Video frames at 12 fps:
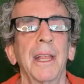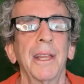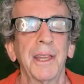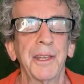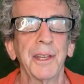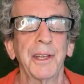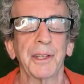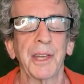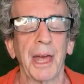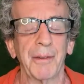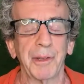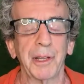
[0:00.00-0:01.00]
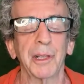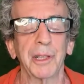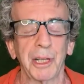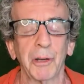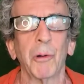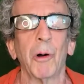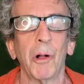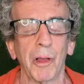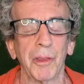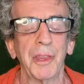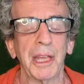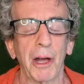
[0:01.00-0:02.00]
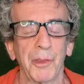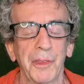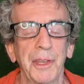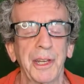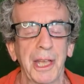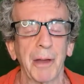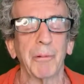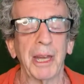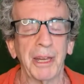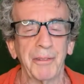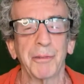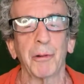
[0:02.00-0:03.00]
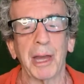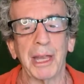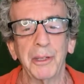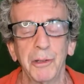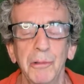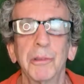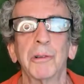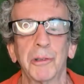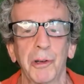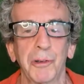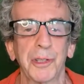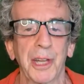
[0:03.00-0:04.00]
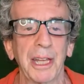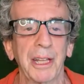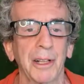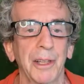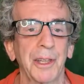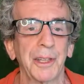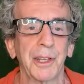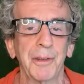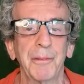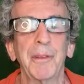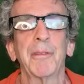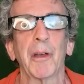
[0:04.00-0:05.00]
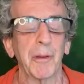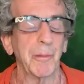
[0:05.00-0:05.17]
This is a good time to clear all the old and to get ready for a new lunar cycle that's going to be very